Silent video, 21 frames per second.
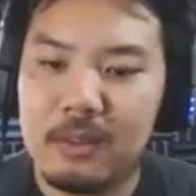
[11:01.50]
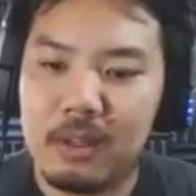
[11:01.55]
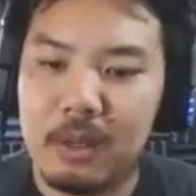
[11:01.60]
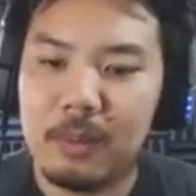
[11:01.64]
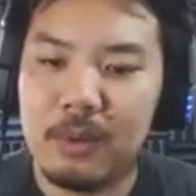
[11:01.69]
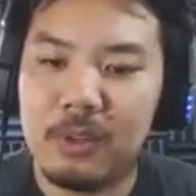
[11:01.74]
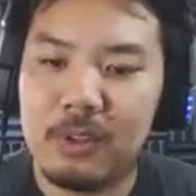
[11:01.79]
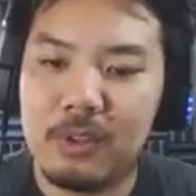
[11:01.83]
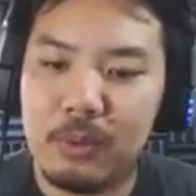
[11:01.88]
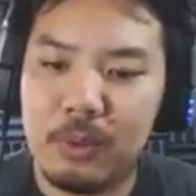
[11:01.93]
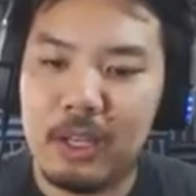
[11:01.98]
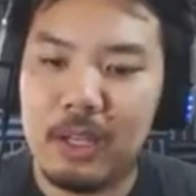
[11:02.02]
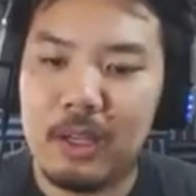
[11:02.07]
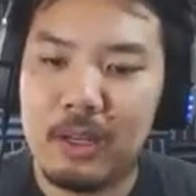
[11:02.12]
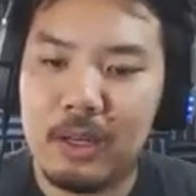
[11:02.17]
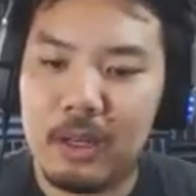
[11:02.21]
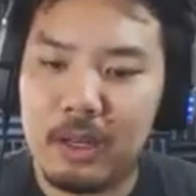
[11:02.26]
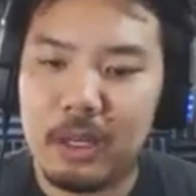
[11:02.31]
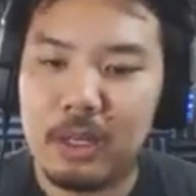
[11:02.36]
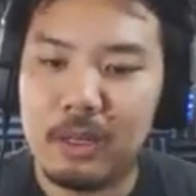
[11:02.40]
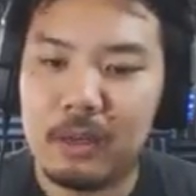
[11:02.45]
So
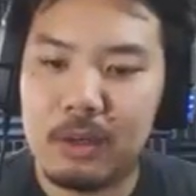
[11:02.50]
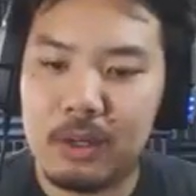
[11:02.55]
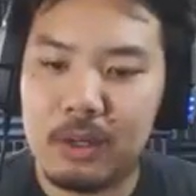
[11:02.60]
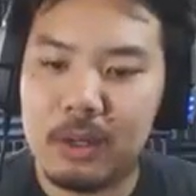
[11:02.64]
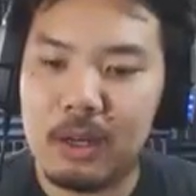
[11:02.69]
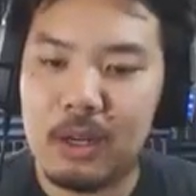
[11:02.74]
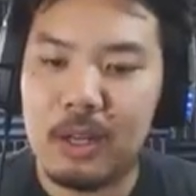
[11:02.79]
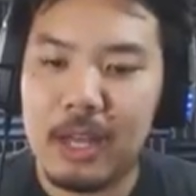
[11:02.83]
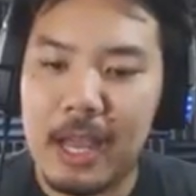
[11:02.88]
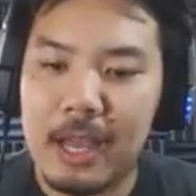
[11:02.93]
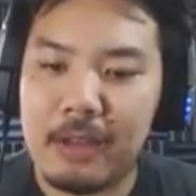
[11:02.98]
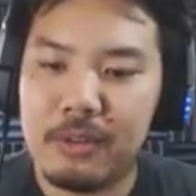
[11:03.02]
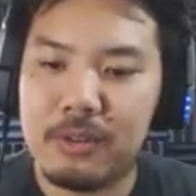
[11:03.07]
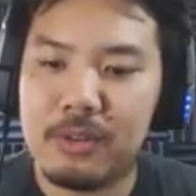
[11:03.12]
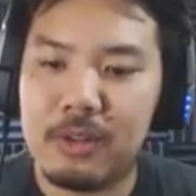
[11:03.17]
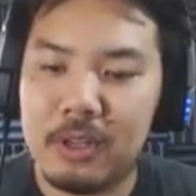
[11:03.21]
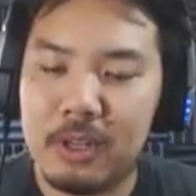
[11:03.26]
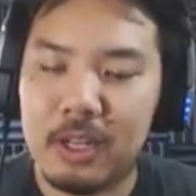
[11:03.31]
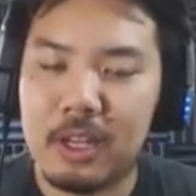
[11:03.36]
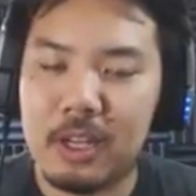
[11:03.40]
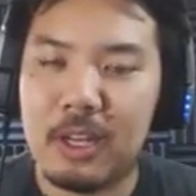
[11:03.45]
between either uh,
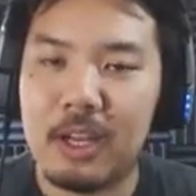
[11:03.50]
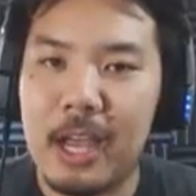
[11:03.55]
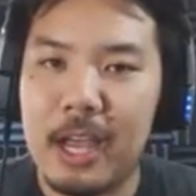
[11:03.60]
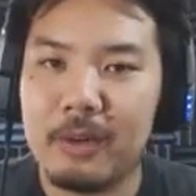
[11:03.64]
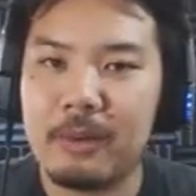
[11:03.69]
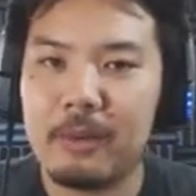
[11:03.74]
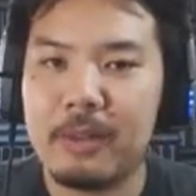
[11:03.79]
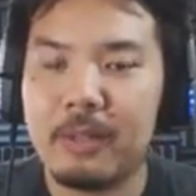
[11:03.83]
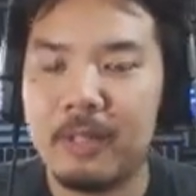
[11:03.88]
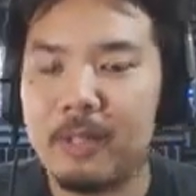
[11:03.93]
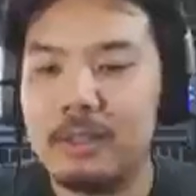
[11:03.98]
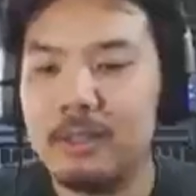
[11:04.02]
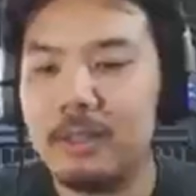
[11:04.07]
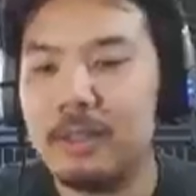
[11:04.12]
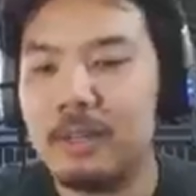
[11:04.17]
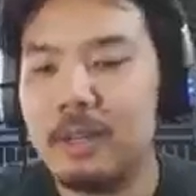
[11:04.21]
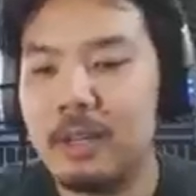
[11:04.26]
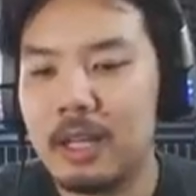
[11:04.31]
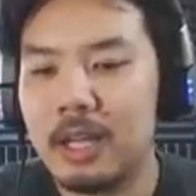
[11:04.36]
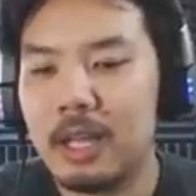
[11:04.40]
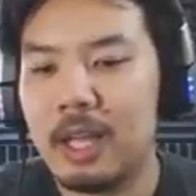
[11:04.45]

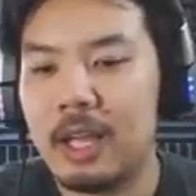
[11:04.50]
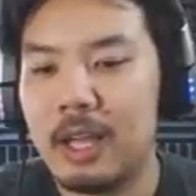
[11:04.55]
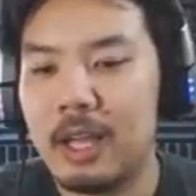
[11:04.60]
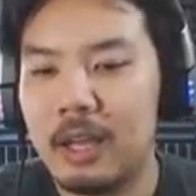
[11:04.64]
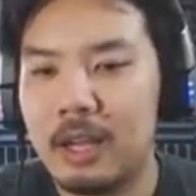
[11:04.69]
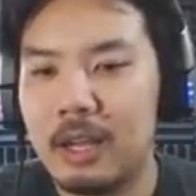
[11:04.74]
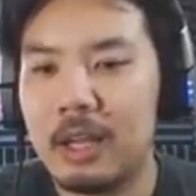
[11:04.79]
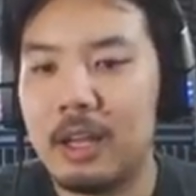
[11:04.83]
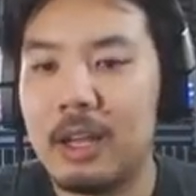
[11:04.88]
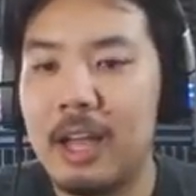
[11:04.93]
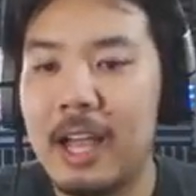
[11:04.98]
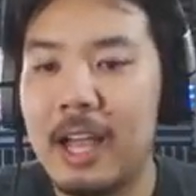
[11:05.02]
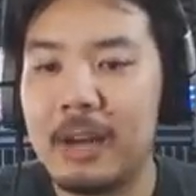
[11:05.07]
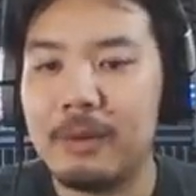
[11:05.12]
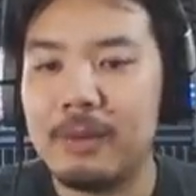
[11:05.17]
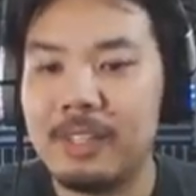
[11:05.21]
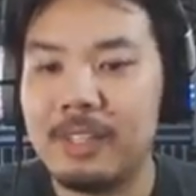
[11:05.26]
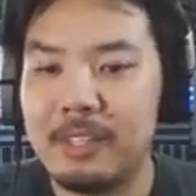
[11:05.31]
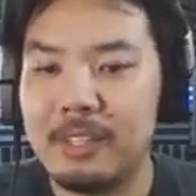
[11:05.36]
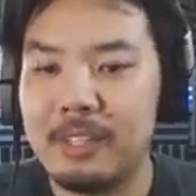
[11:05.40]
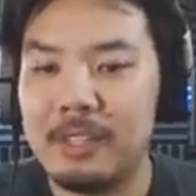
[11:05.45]
Hyridin and uh,
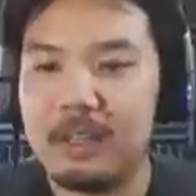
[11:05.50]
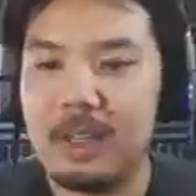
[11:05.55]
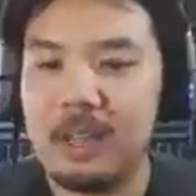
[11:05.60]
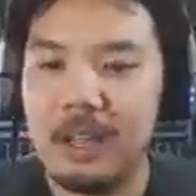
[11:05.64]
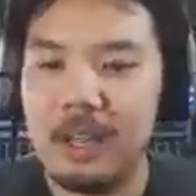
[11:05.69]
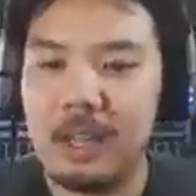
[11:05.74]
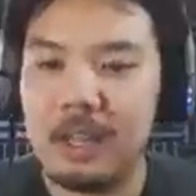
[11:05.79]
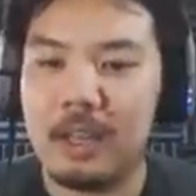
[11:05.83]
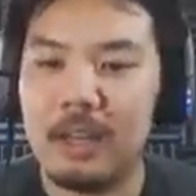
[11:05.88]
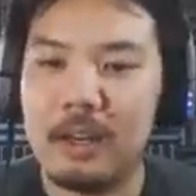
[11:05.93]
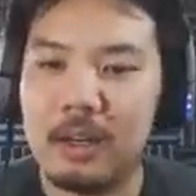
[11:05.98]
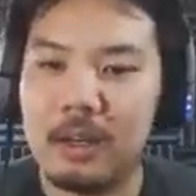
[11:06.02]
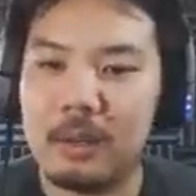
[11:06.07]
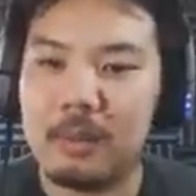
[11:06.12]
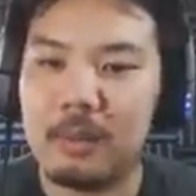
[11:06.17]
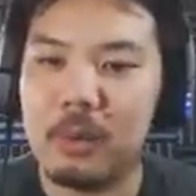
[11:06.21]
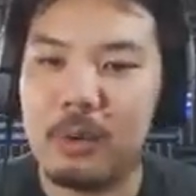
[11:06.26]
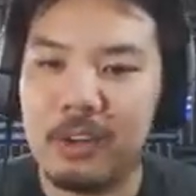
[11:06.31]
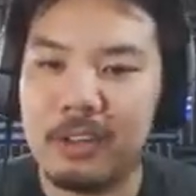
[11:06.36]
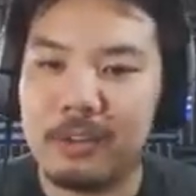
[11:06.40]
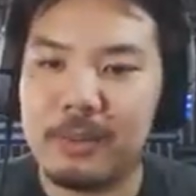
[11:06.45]
Hyridin and
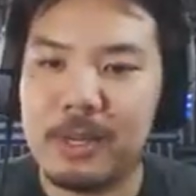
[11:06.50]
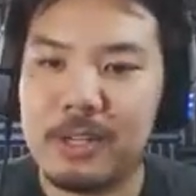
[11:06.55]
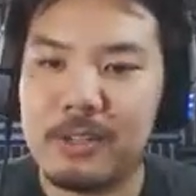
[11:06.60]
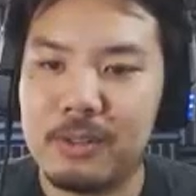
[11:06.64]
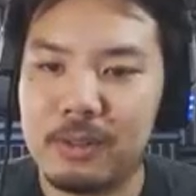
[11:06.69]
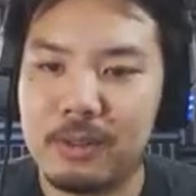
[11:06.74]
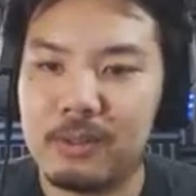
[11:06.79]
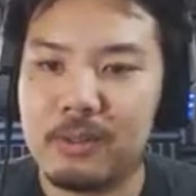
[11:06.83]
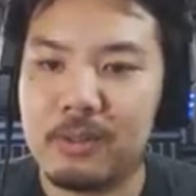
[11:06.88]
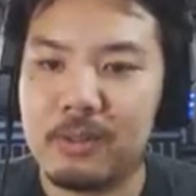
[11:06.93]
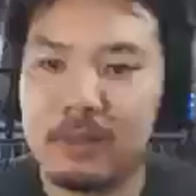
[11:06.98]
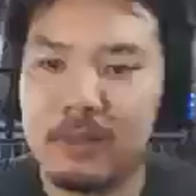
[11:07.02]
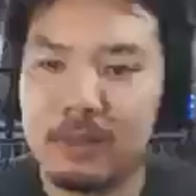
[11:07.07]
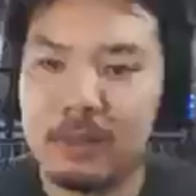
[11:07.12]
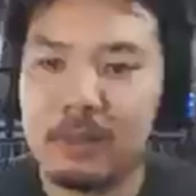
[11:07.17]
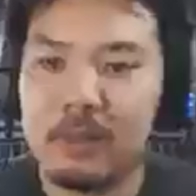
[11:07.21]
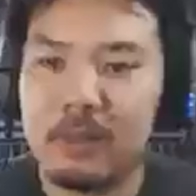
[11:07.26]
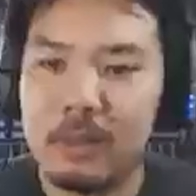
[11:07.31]
Moria Specials,